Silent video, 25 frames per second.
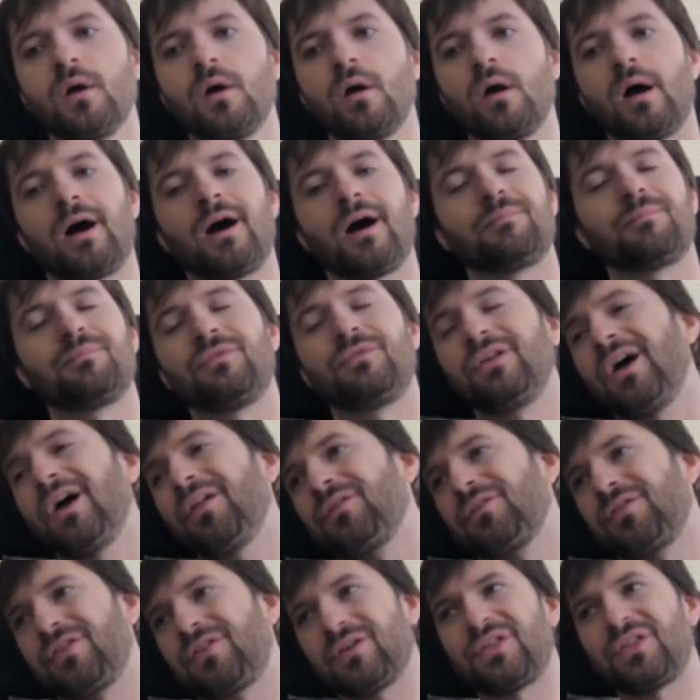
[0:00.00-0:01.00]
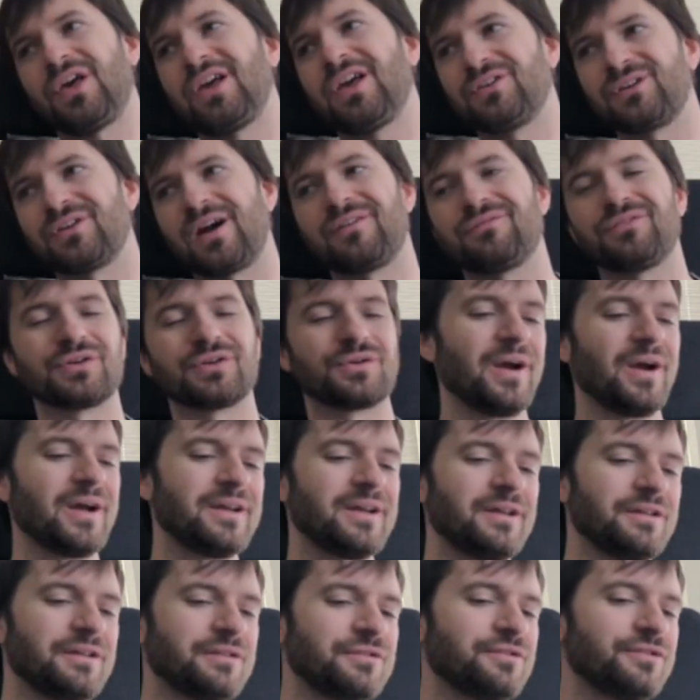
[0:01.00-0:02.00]
The other thing with hate drafting, right,
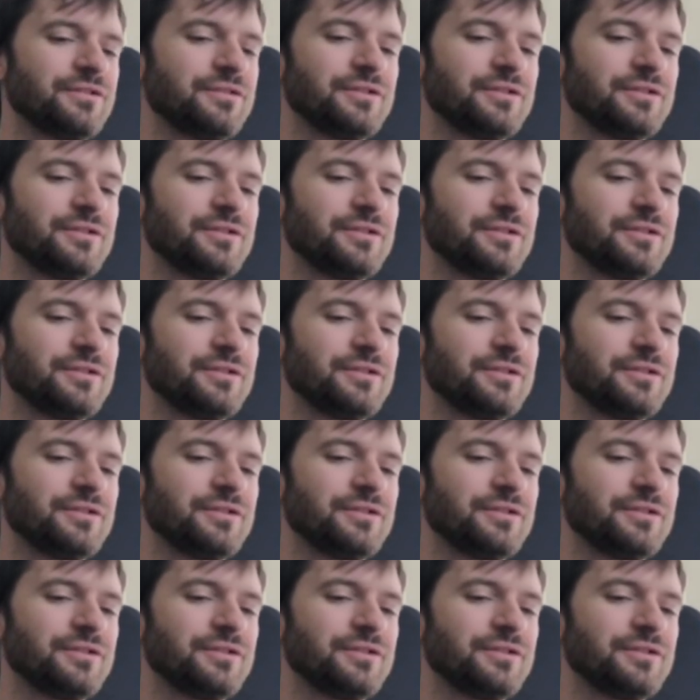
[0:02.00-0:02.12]
is